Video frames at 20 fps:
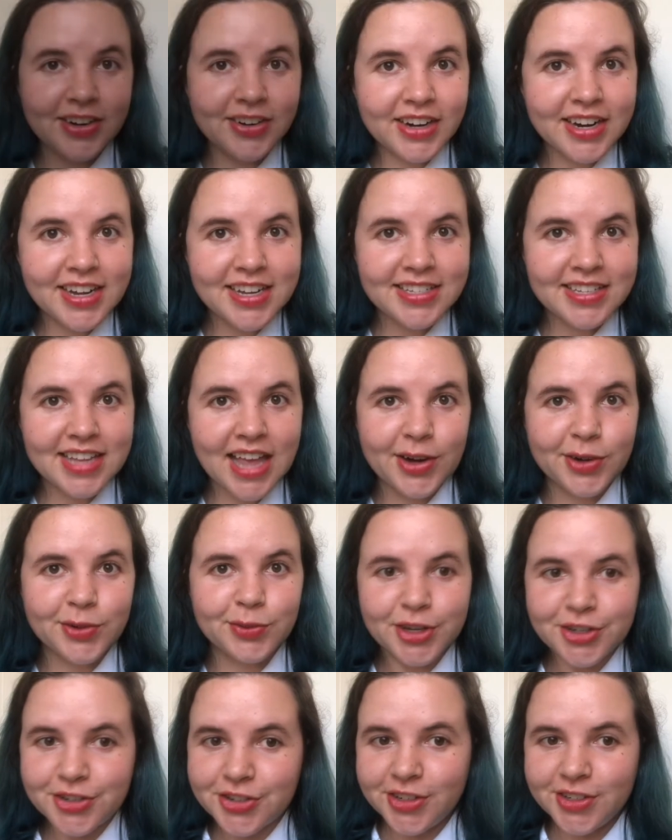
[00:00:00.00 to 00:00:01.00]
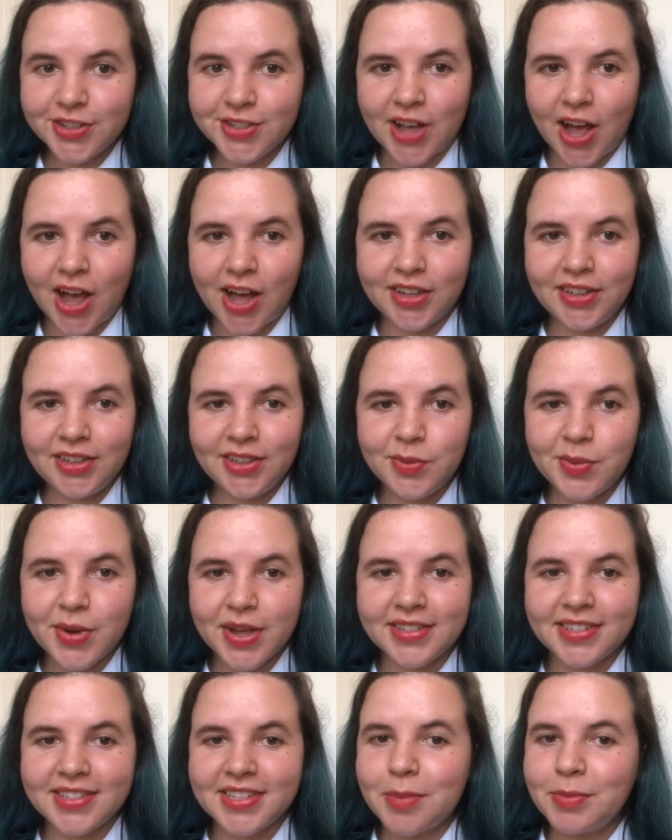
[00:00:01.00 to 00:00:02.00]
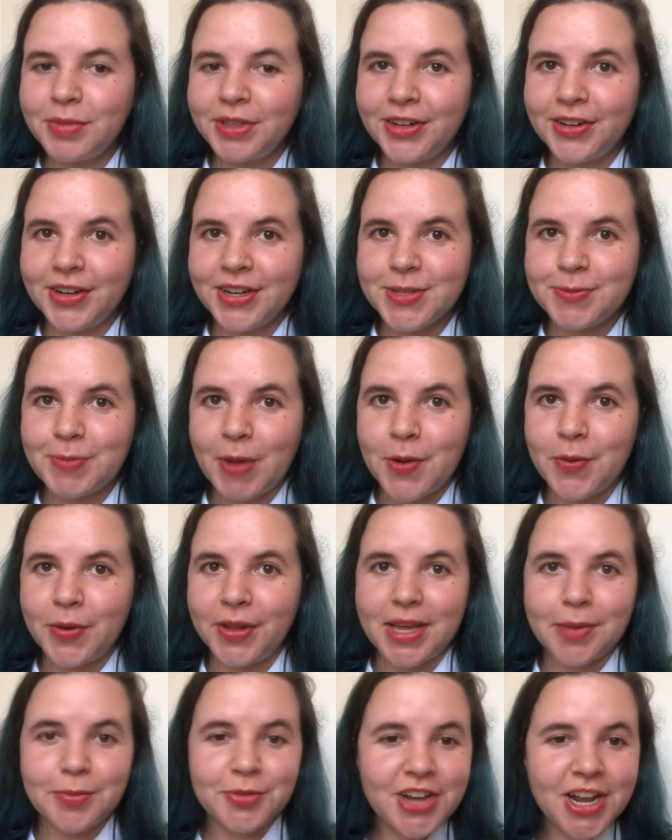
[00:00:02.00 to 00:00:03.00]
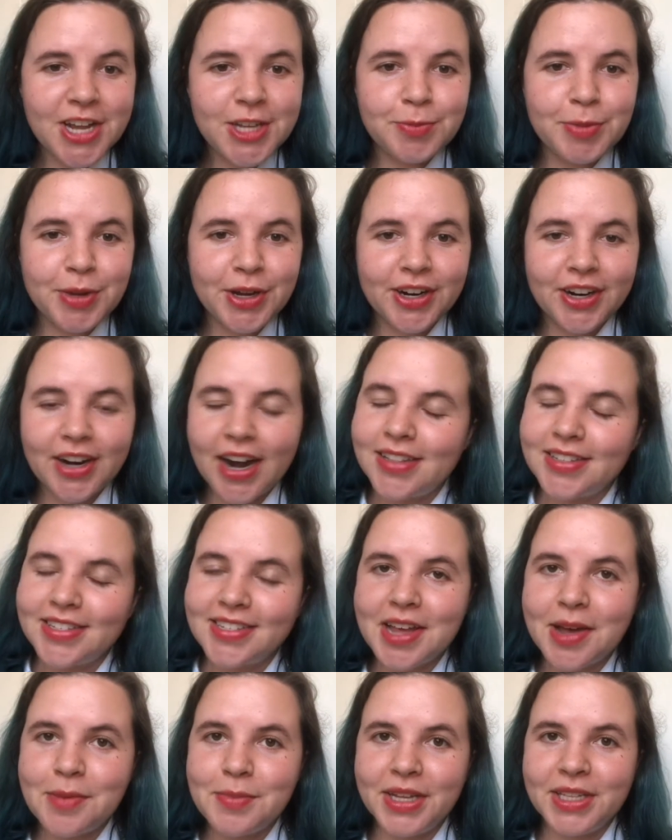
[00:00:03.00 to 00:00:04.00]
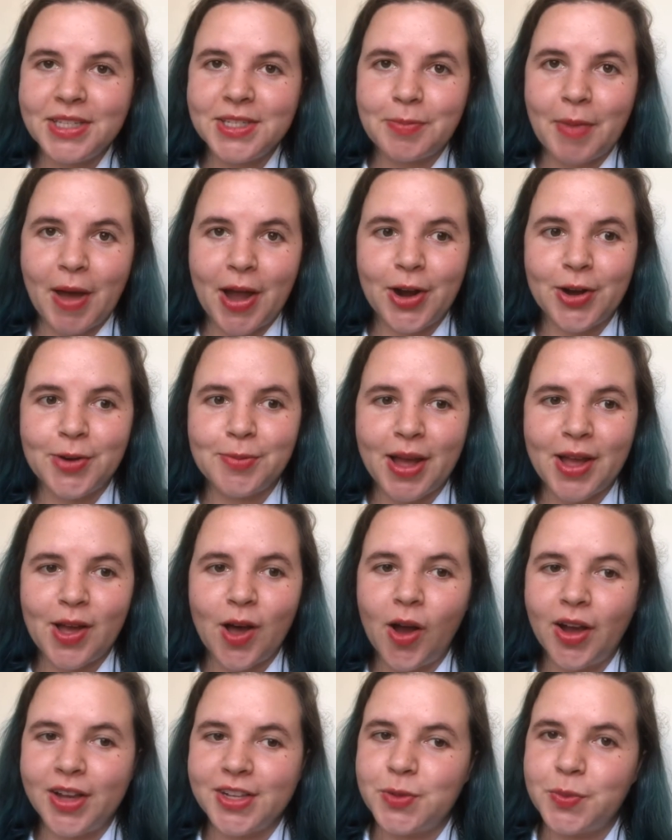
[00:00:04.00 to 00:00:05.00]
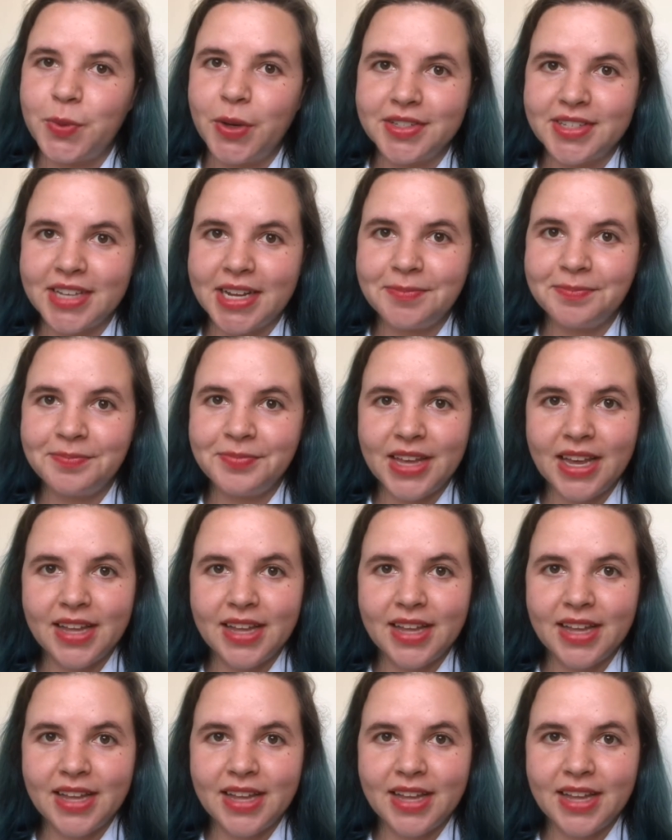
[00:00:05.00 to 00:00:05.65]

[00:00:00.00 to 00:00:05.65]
is an original song with some lyrics by William Shakespeare and some inspired by August Wilson.